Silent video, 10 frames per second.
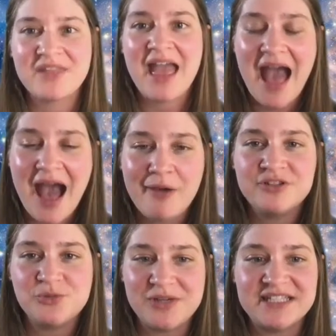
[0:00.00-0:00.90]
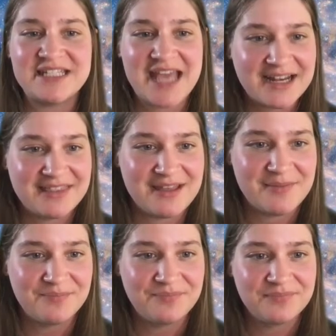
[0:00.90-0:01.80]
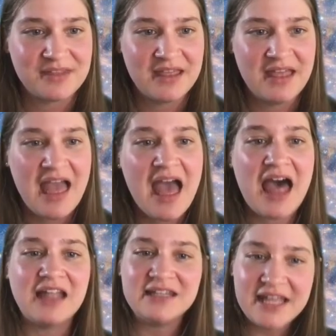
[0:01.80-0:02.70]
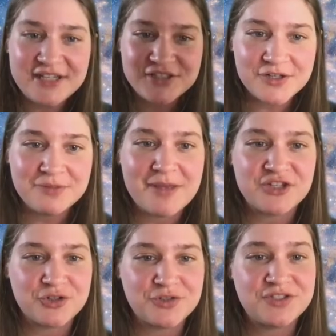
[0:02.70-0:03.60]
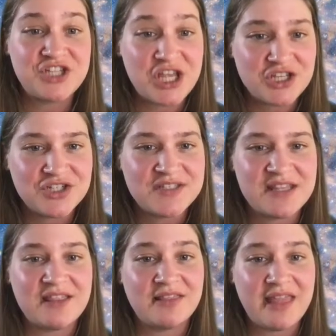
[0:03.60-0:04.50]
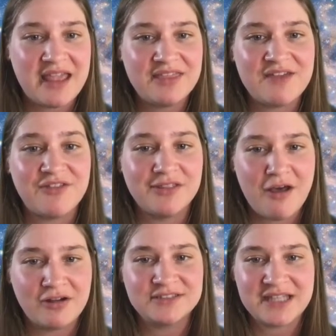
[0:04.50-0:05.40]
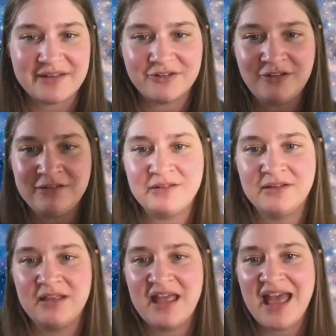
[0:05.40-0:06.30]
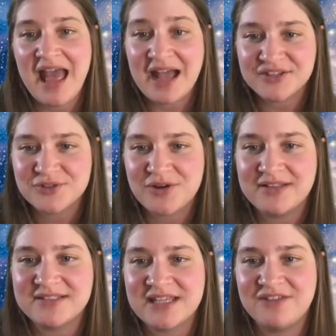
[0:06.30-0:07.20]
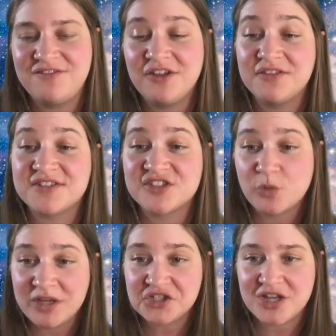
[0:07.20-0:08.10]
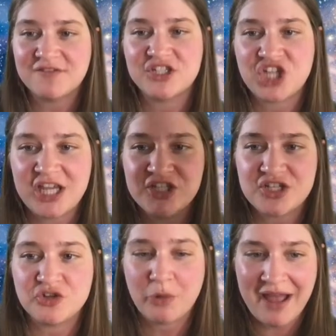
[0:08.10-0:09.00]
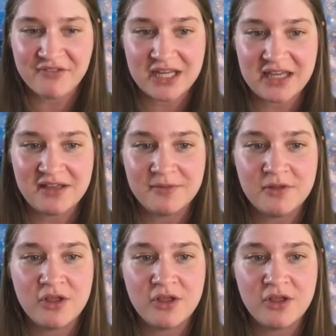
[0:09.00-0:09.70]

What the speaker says: How do we detect them? A laser measures changes in the length of a long tunnel. Astronauts can feel the squish of a change in gravity.